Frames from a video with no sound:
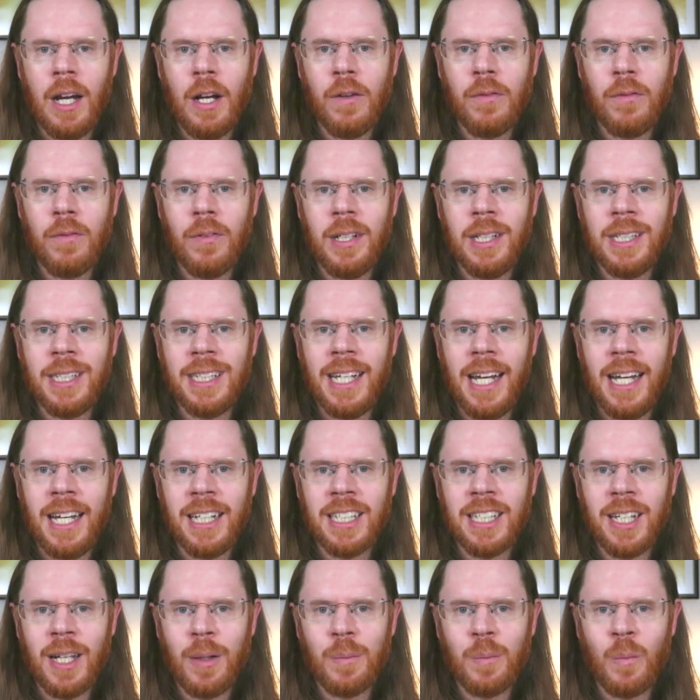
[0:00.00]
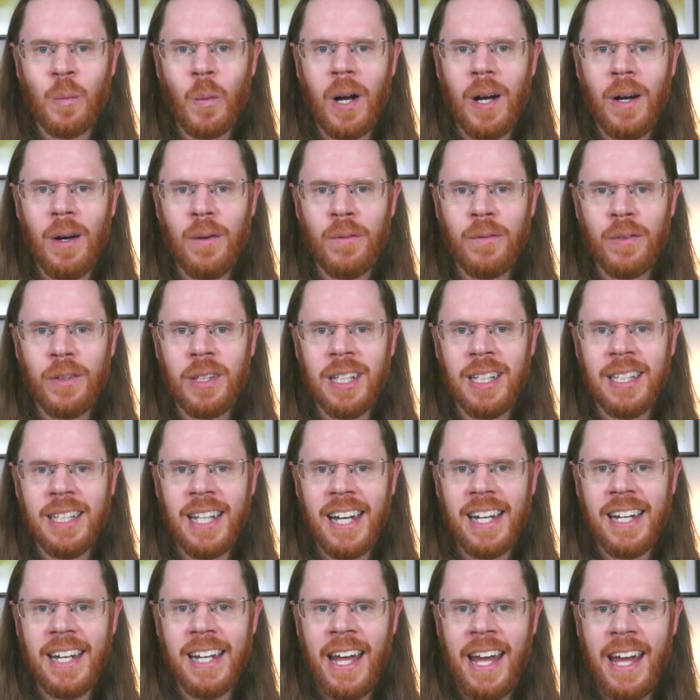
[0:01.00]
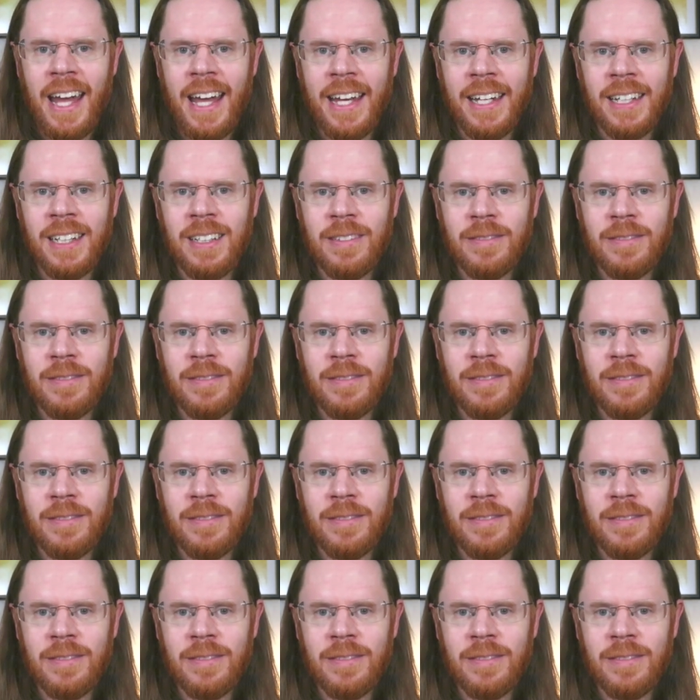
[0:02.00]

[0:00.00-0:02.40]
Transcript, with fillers: Hopefully, set us up well for the day ahead.